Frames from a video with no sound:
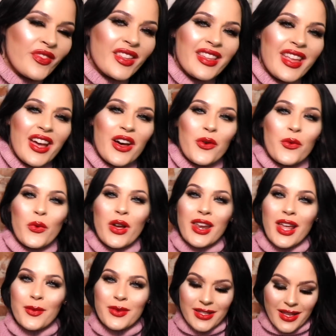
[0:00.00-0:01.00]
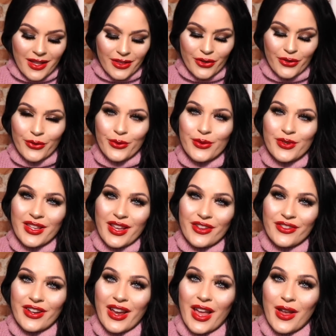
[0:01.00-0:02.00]
now when I was on the cruise the
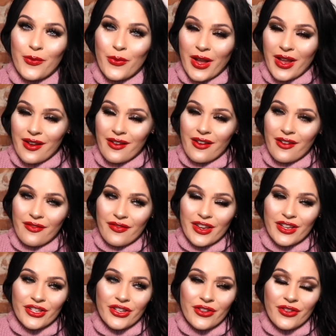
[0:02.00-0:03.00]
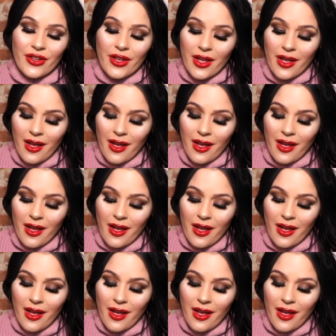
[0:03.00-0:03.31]
other day, I went and got a facial